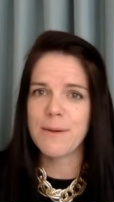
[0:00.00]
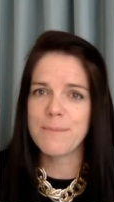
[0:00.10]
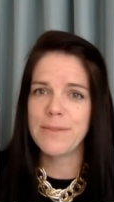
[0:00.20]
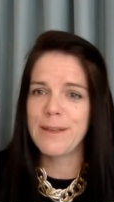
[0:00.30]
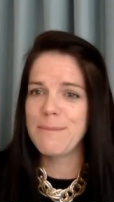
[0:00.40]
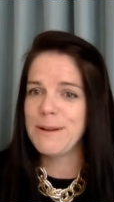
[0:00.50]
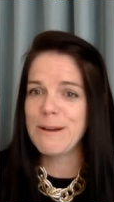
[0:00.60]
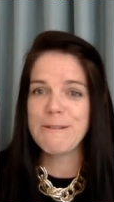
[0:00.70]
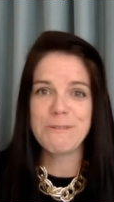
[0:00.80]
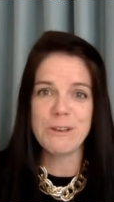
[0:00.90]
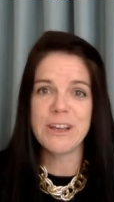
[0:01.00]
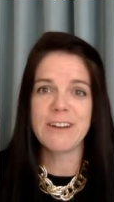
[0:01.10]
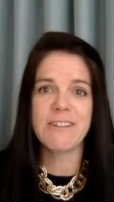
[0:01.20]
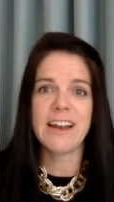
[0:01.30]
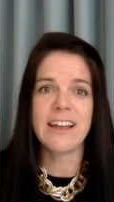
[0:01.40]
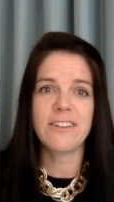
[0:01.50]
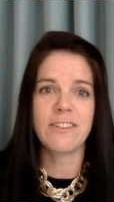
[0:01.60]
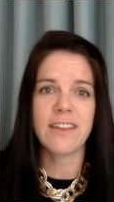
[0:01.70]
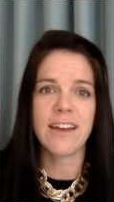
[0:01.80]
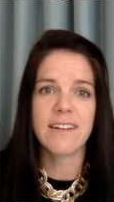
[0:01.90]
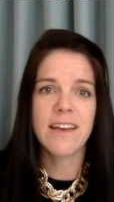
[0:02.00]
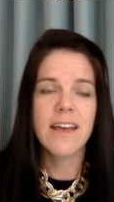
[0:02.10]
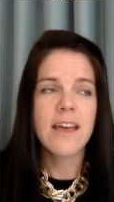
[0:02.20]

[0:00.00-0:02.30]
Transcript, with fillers: Um, let me know if you can relate to that.